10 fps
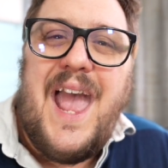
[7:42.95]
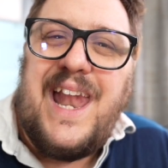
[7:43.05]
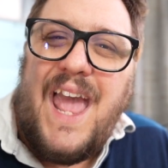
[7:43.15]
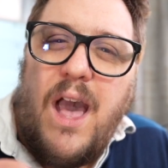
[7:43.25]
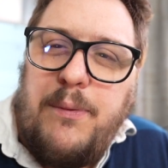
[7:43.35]

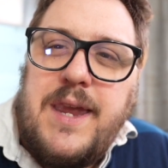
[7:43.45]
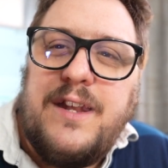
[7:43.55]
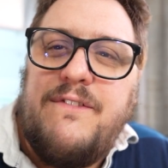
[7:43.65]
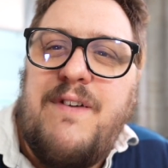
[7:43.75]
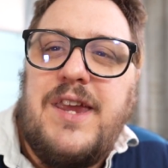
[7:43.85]
and how they
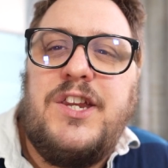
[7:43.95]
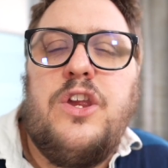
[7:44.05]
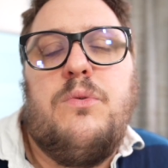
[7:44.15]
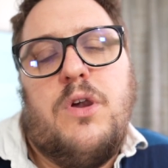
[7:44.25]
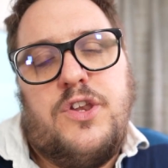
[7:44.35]
can affect
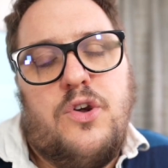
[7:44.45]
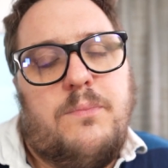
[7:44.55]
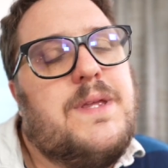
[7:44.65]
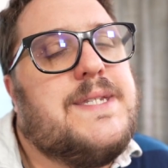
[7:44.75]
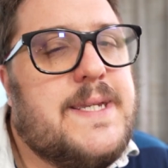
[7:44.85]
you and your
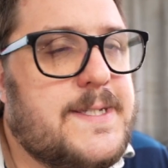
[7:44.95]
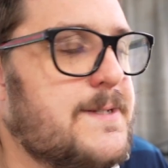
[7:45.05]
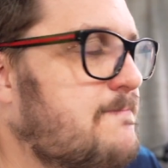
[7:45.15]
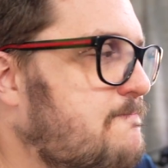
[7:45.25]
business.